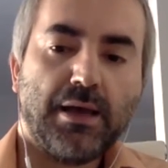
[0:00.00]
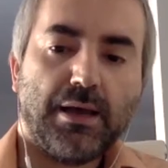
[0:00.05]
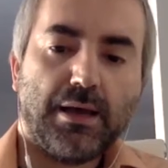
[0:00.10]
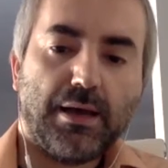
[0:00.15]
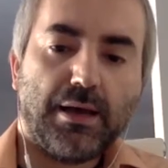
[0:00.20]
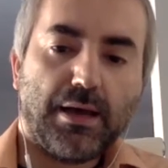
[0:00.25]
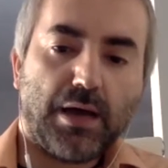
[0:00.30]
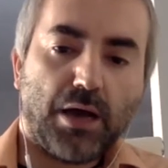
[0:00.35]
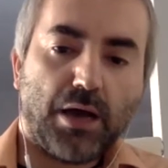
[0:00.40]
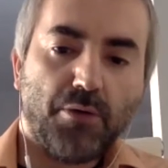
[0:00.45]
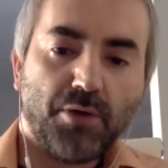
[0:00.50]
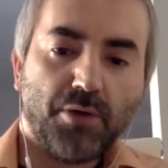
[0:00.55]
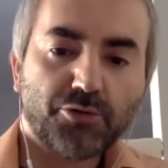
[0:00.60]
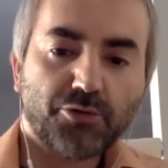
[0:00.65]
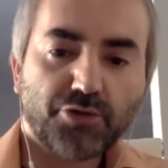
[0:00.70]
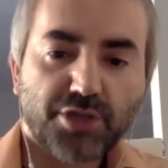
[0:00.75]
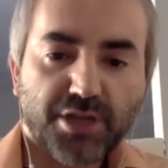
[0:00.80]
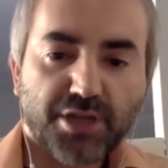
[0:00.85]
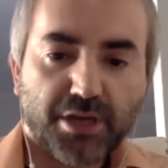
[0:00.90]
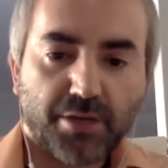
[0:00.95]
Uh, I want
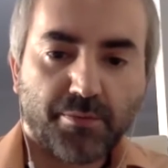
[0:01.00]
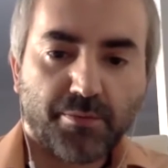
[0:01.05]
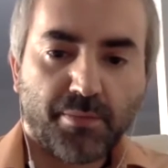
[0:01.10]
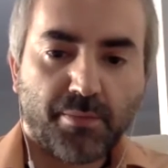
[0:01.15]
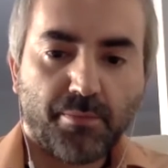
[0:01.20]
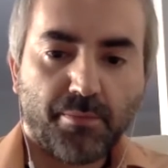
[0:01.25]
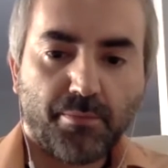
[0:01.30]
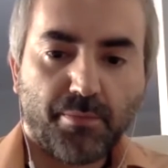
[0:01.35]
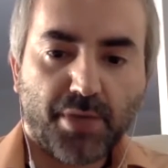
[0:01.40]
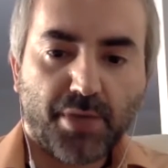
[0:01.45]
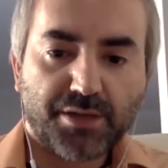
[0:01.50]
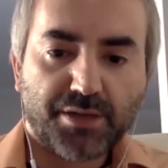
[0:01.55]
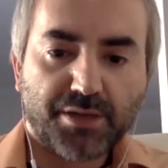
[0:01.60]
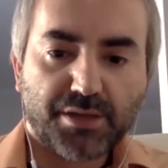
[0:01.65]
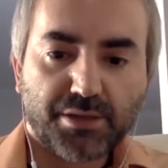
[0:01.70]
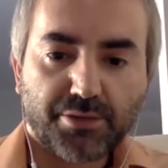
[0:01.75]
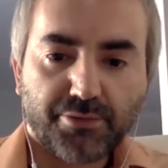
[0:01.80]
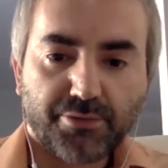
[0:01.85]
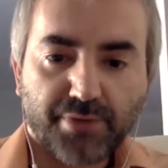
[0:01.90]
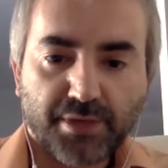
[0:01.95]
to share my
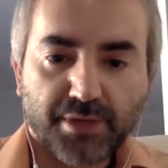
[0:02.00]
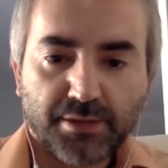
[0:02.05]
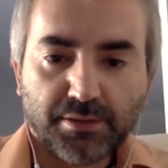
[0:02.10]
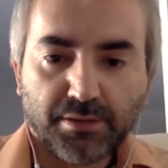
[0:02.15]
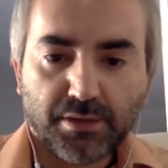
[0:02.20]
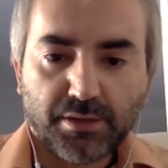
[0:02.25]
screen